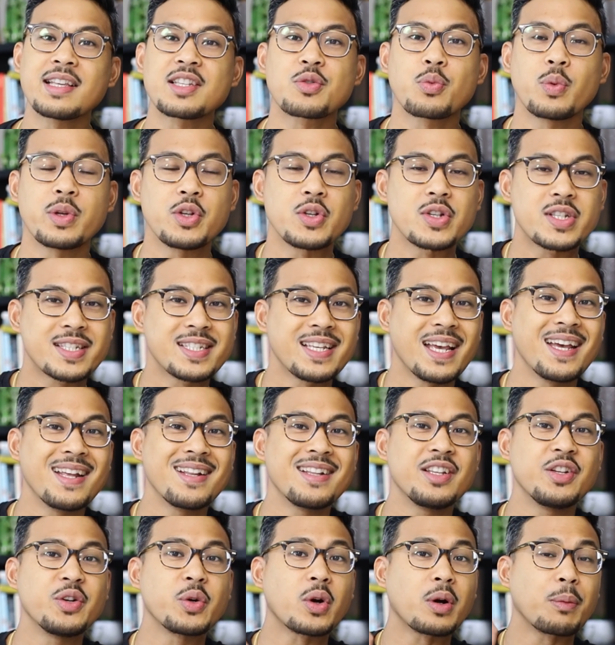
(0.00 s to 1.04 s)
is when you
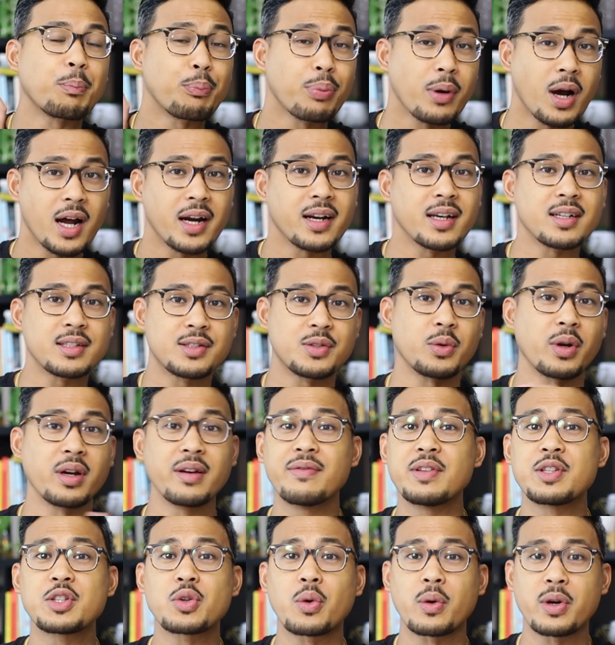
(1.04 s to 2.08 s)
send your products or
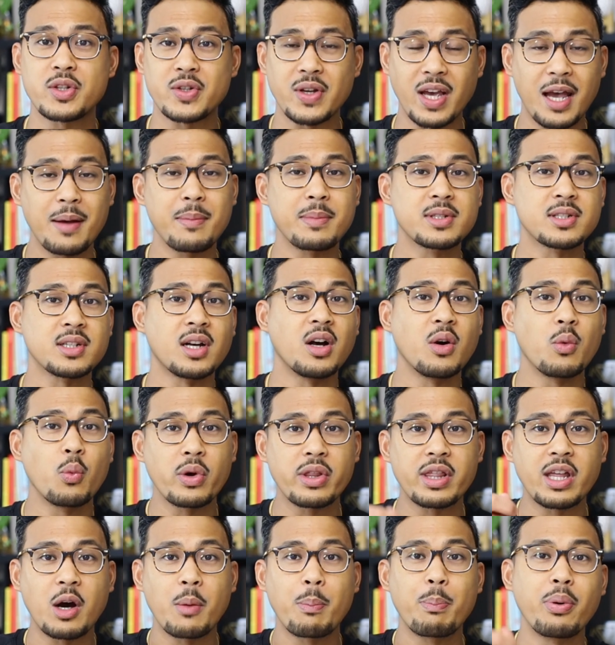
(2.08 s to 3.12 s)
inventory to Amazon
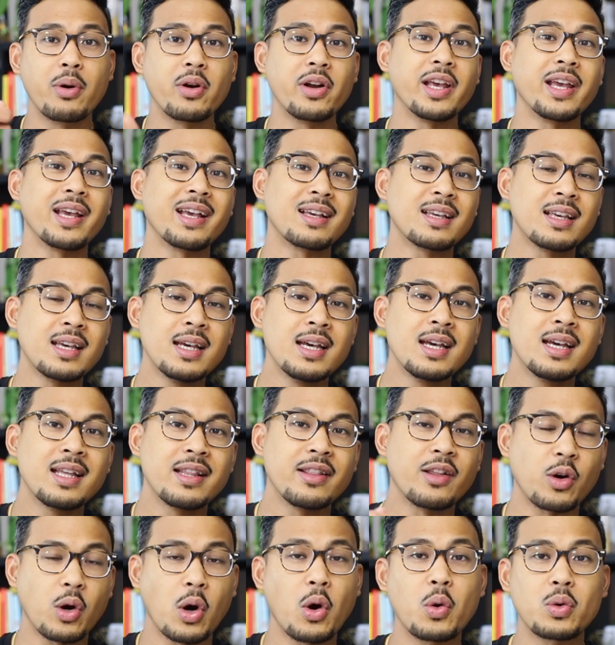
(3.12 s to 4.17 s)
without putting
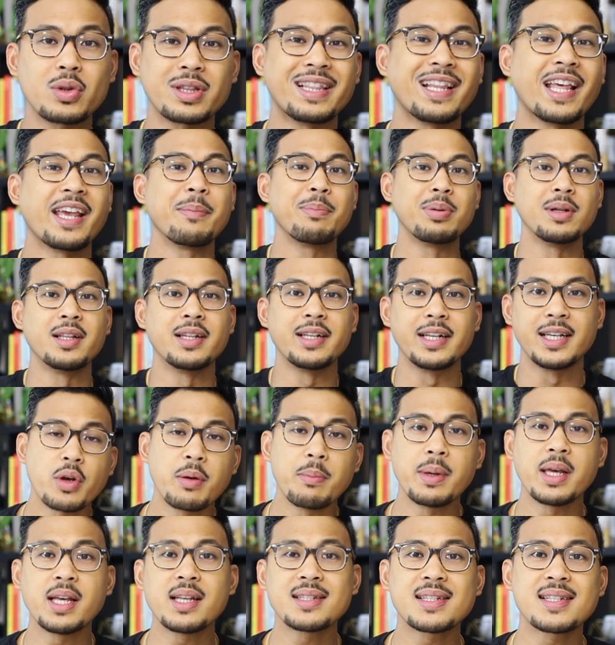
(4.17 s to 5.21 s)
their own label in. So
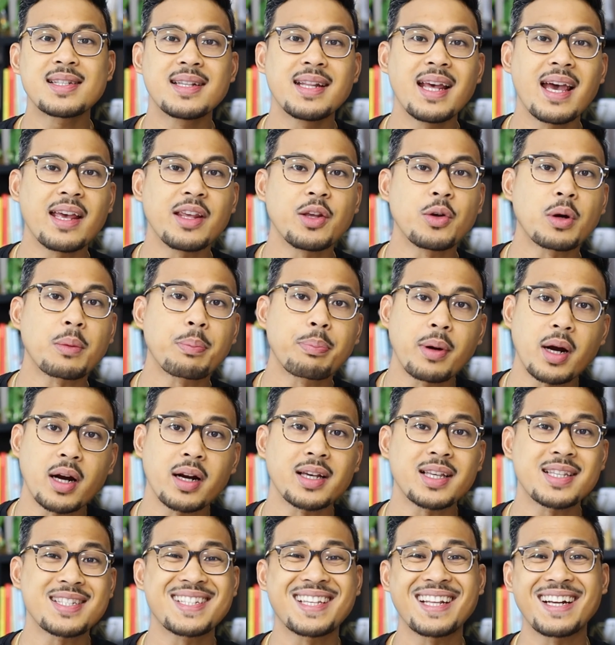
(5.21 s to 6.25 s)
it means that your
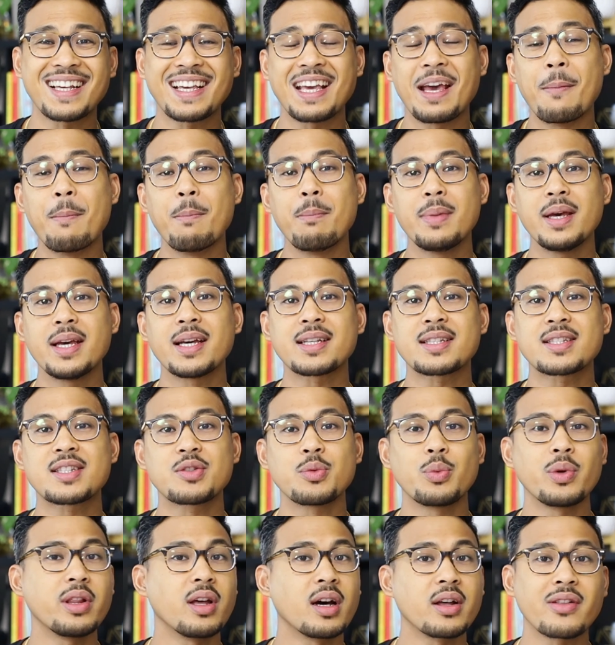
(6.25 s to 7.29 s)
product is going to get mixed
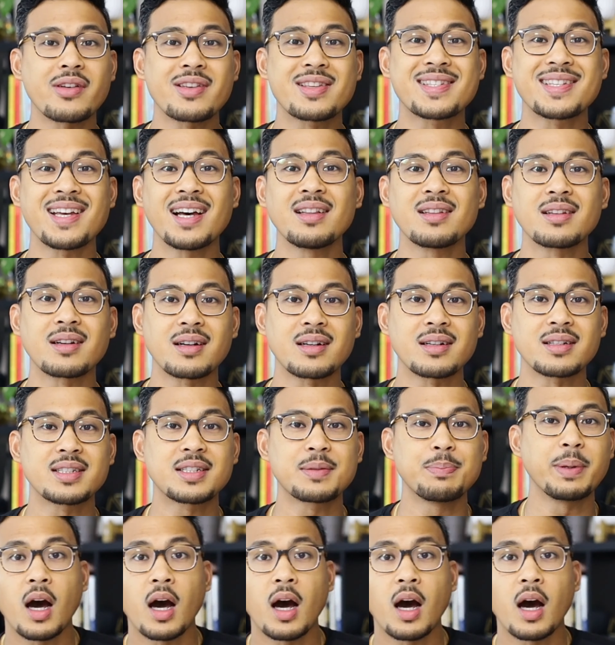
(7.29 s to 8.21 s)
with other sellers.